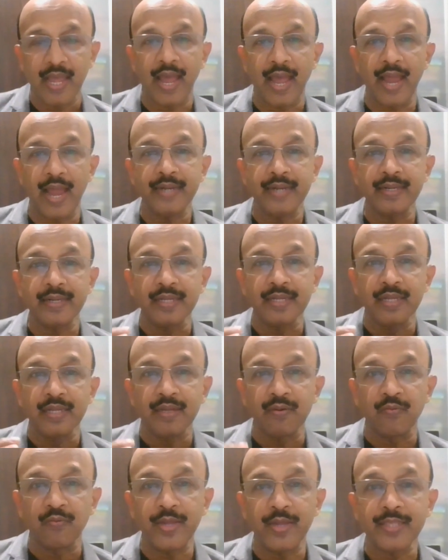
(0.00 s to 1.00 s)
And
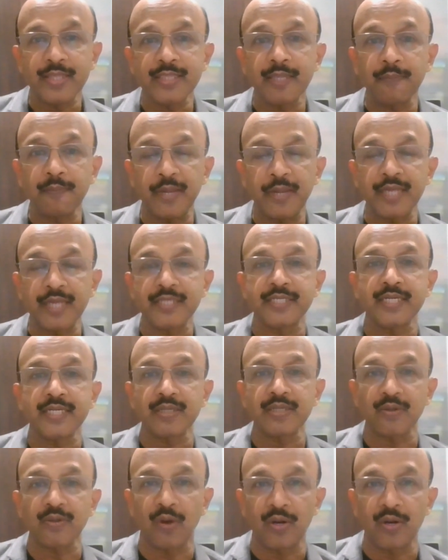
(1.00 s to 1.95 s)
when the patient